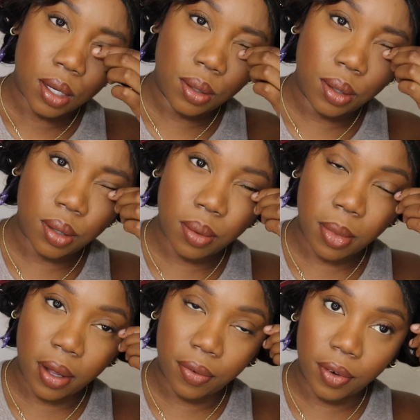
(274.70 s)
Ooh,
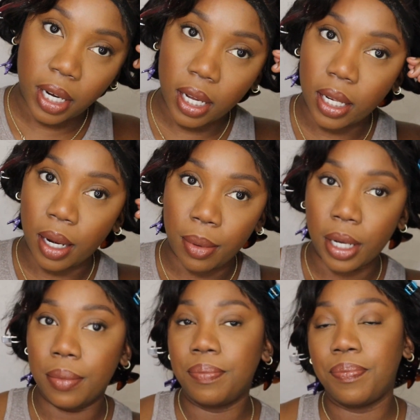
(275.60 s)
my freak. There we
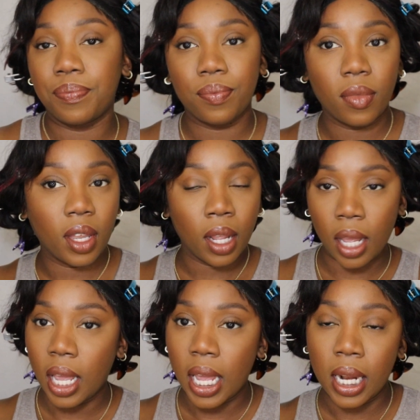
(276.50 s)
go.
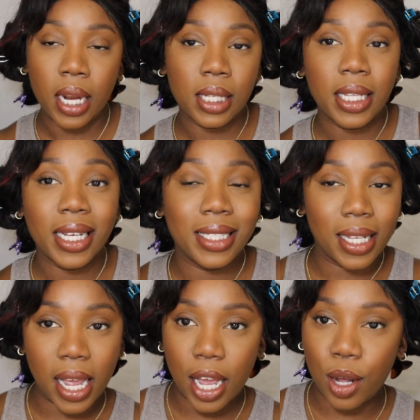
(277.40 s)
Now let's take it
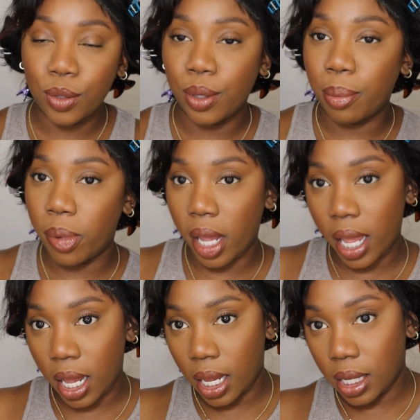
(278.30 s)
down, do the
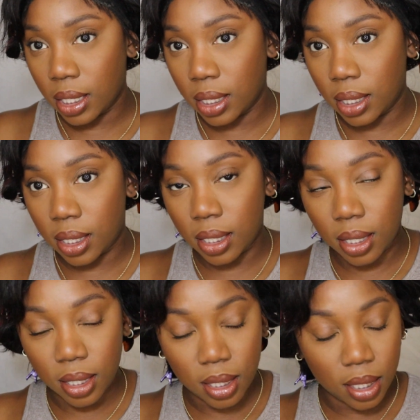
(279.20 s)

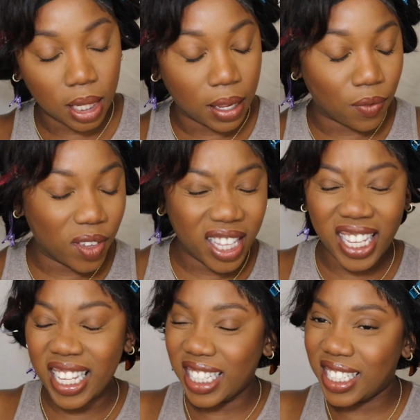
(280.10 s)
bangs.
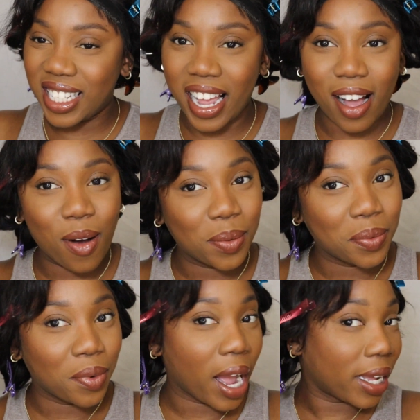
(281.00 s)
Really get the style
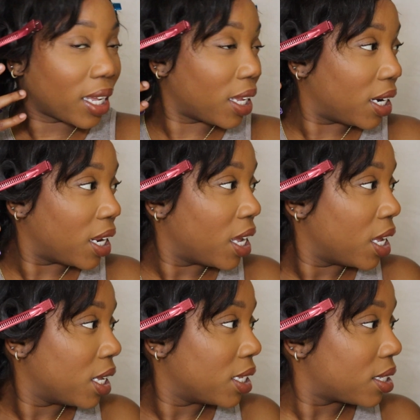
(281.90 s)
rocking.
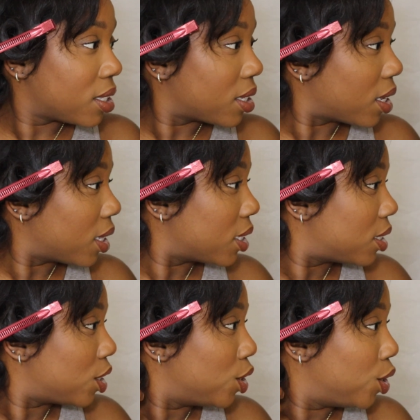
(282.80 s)
So
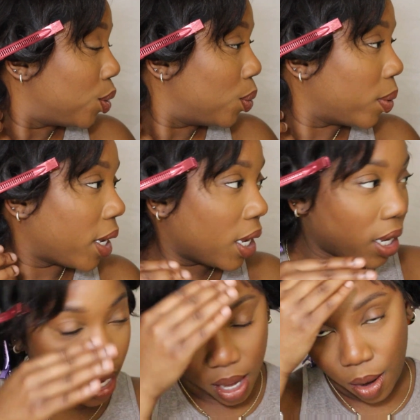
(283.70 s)
let's do it.
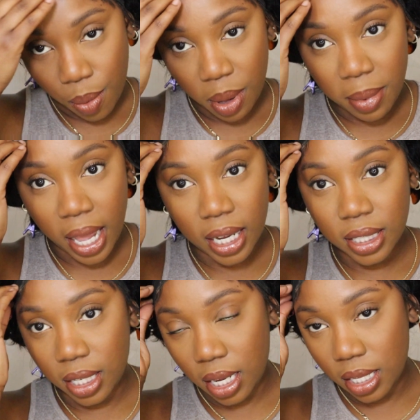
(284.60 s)
Oh, maybe I
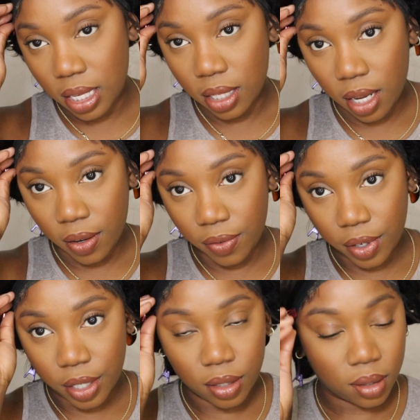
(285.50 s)
could take this off
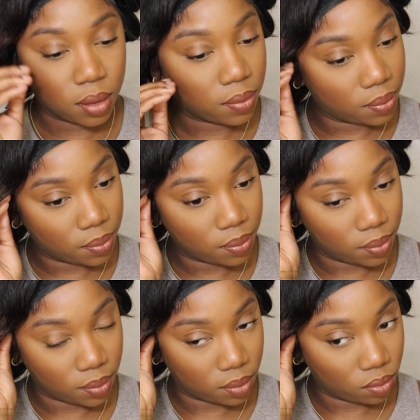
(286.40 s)
first.
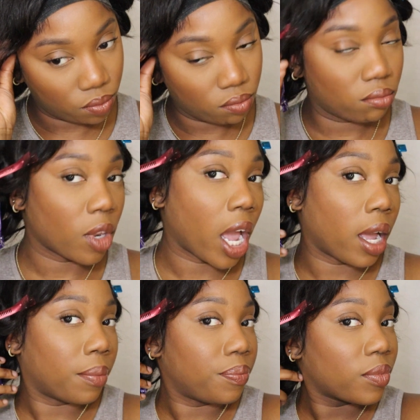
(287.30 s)

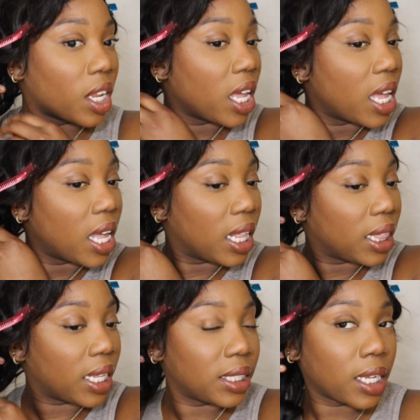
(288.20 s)
Nah.
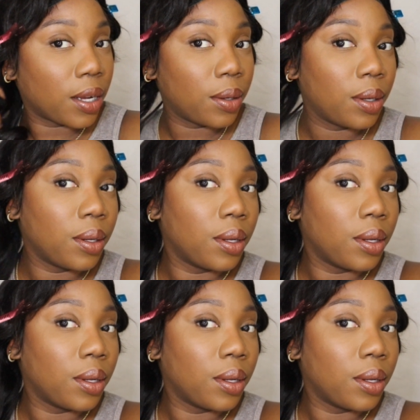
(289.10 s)
Let's go.